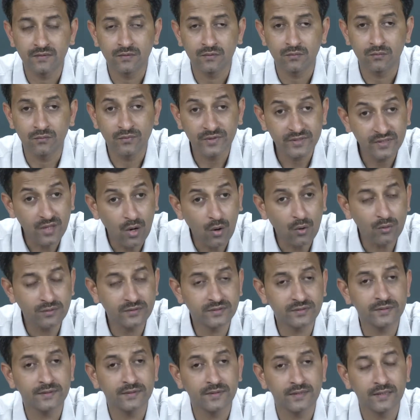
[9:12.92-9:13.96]

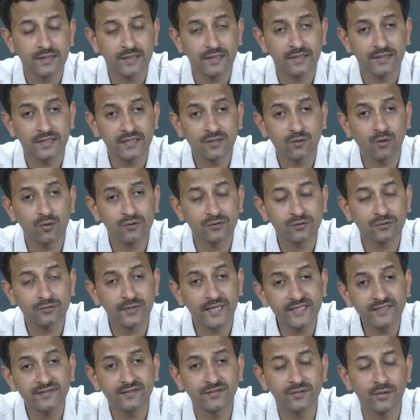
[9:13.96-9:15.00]
without recourse to
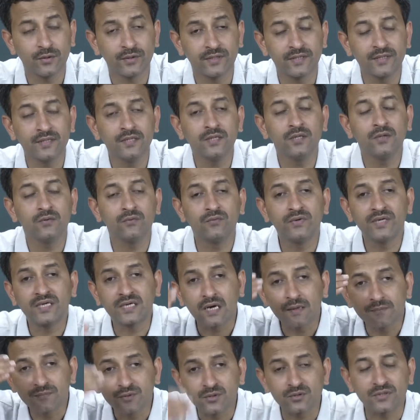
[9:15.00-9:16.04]
any theory, we
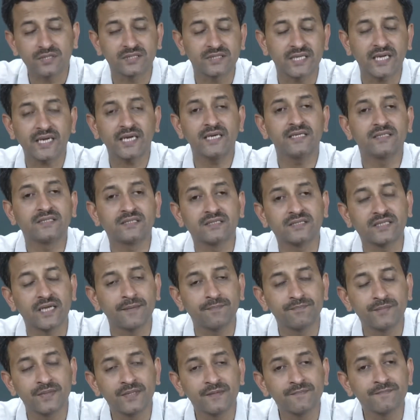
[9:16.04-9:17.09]
come to the second step,
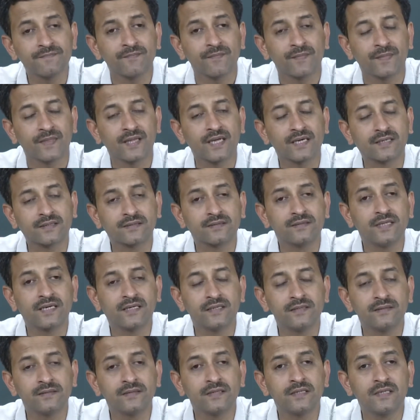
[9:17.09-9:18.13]
that
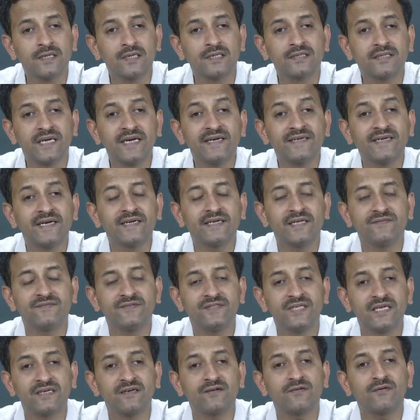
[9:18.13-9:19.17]
is tentative
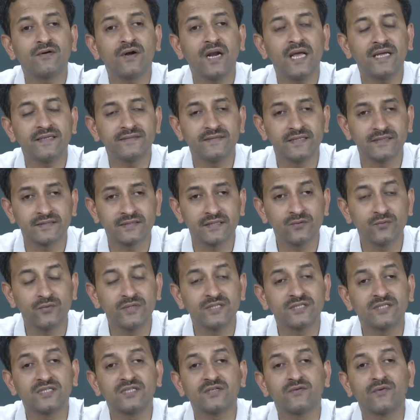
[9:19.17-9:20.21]
generalization,
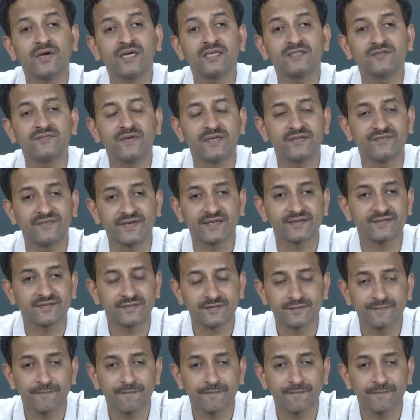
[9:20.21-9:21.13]
which requires verification.